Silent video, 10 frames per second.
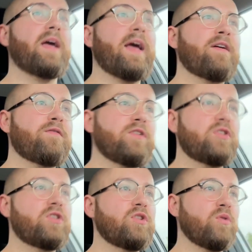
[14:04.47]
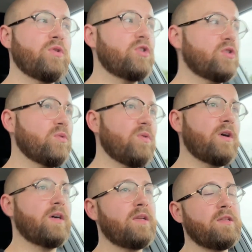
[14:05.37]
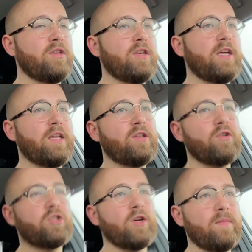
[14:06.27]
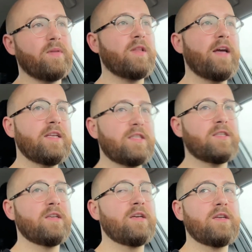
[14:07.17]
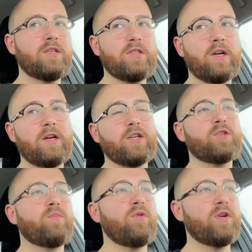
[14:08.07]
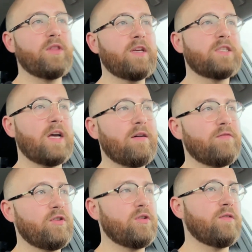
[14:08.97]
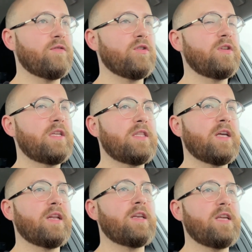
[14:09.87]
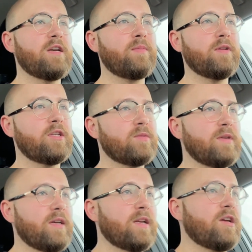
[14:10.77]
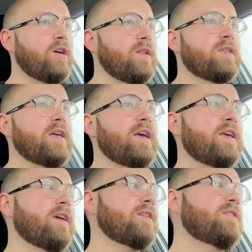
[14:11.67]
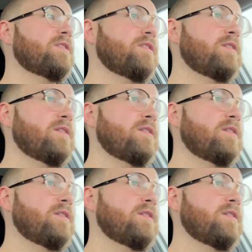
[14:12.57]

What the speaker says: if it's so sore that you need to do something, let's start exploring this avenue of you needing a knee replacement in a couple of decades.